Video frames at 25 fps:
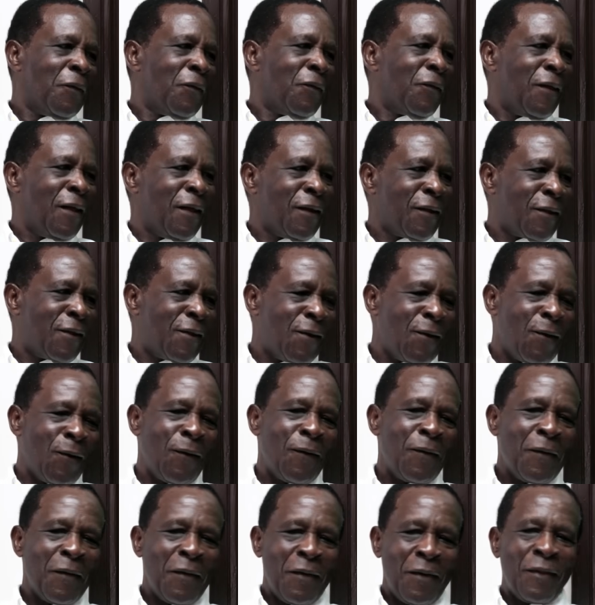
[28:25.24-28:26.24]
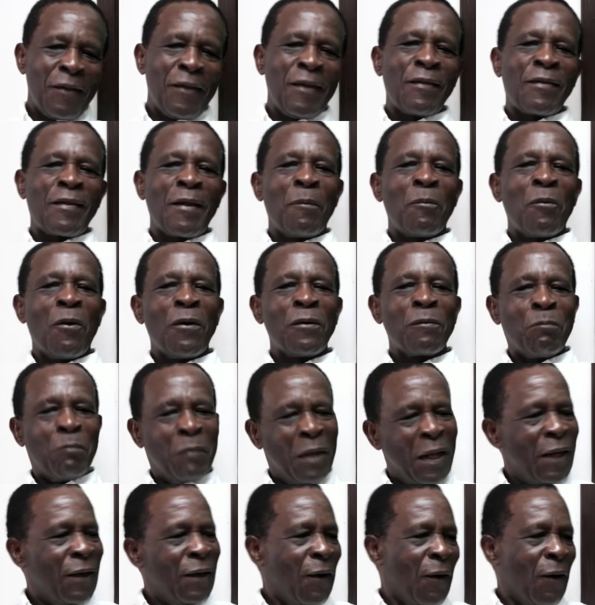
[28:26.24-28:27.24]
So it's about
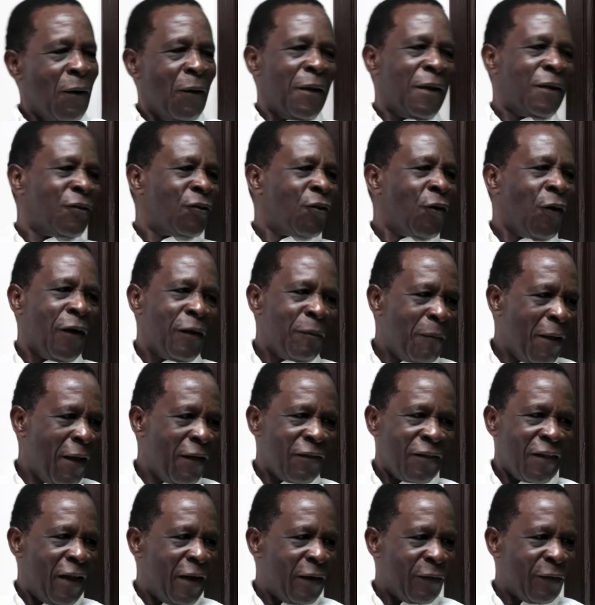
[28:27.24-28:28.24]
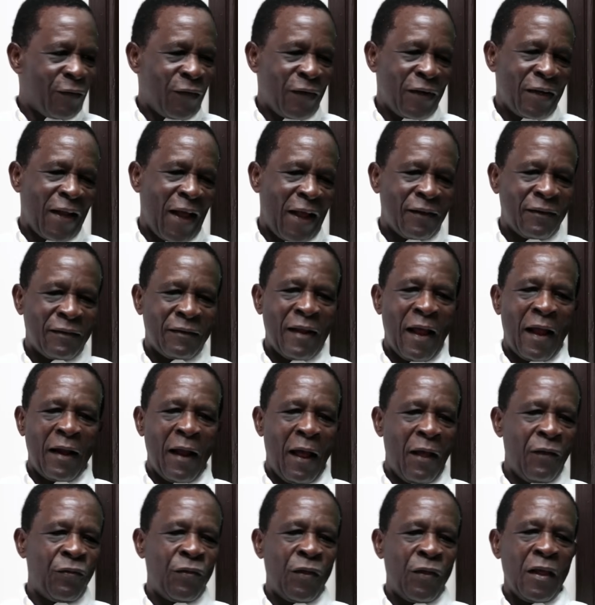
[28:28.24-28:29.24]
me now enjoying myself. And that
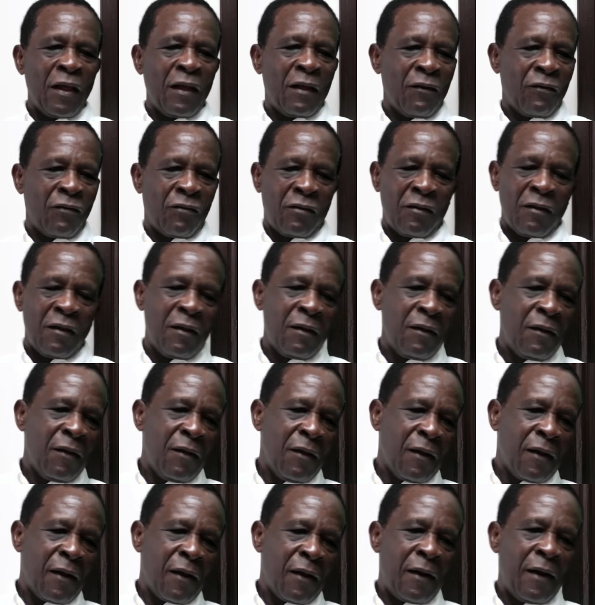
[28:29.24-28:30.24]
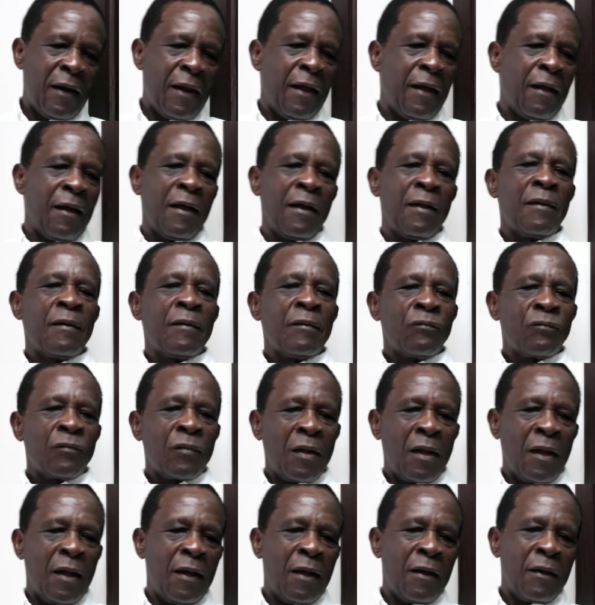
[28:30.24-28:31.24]
I think is the clear
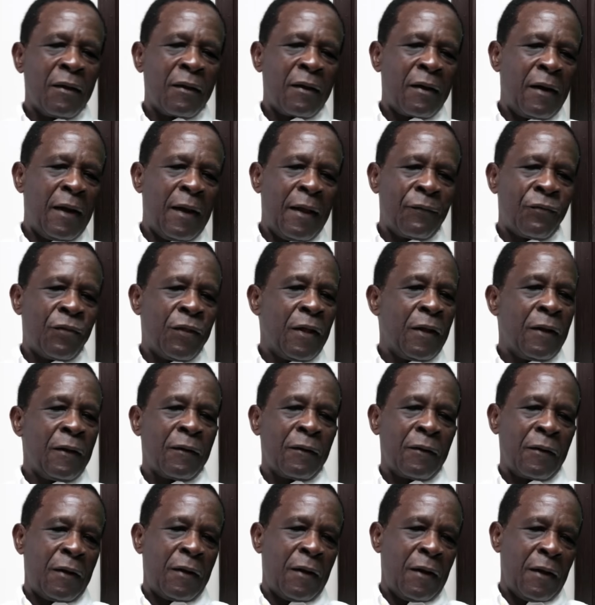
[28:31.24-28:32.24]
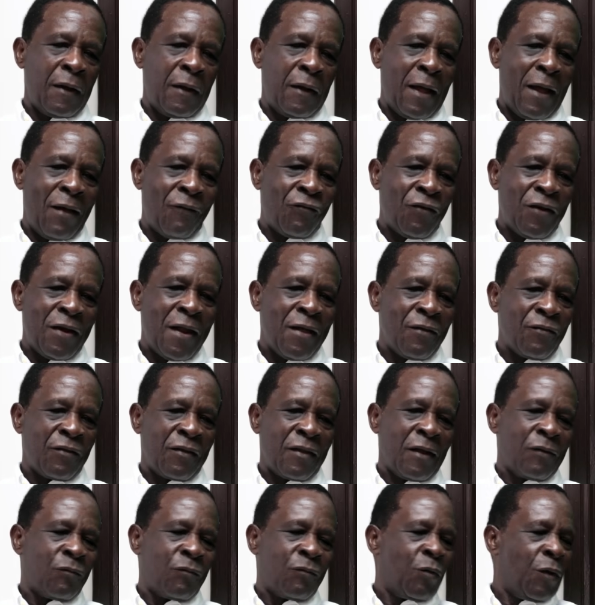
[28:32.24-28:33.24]
thing, clear evidence
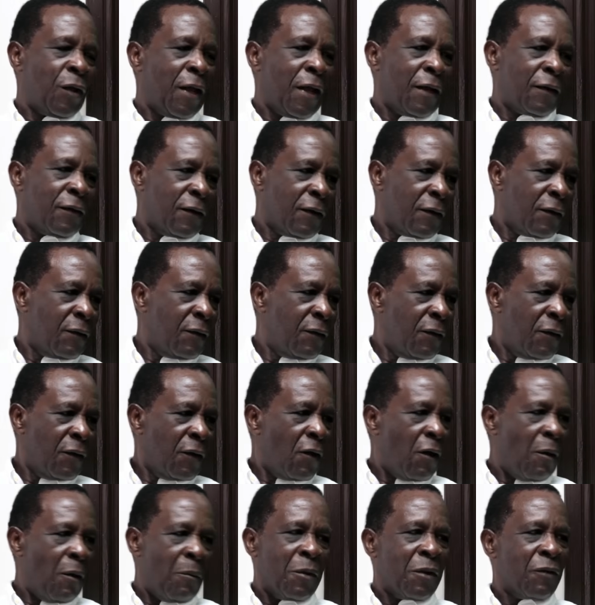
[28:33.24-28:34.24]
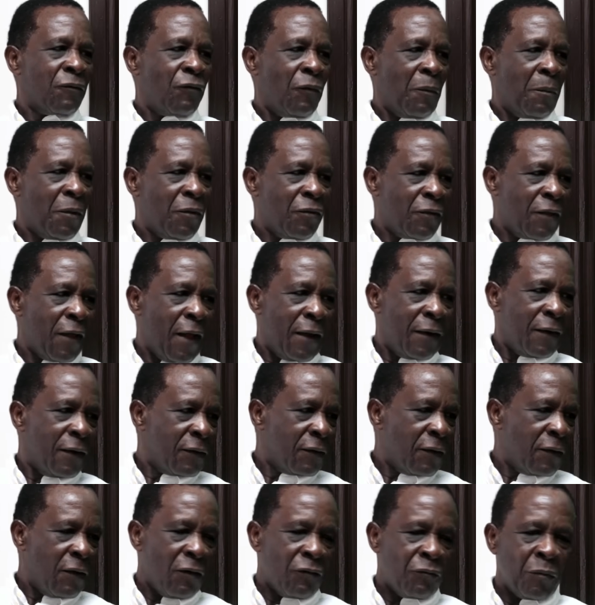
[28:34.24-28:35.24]
that we're getting coming from inside that
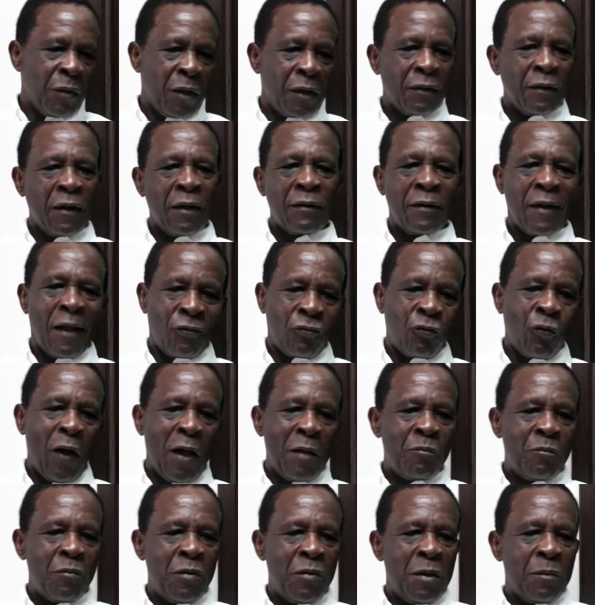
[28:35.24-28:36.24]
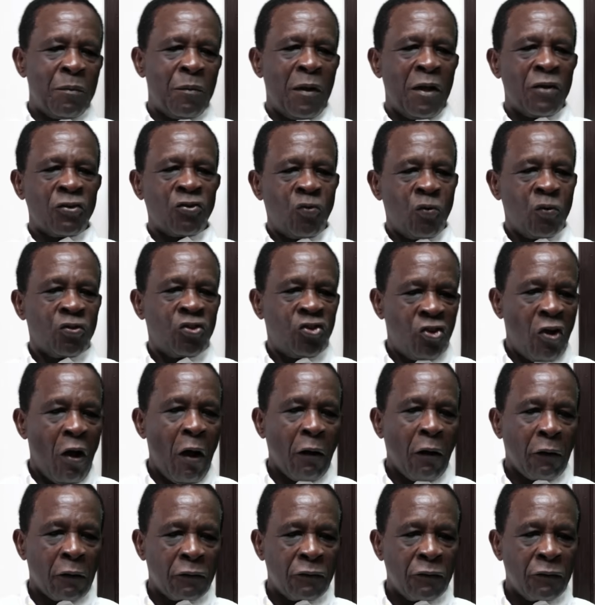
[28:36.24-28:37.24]
government. And that's why people are so shocked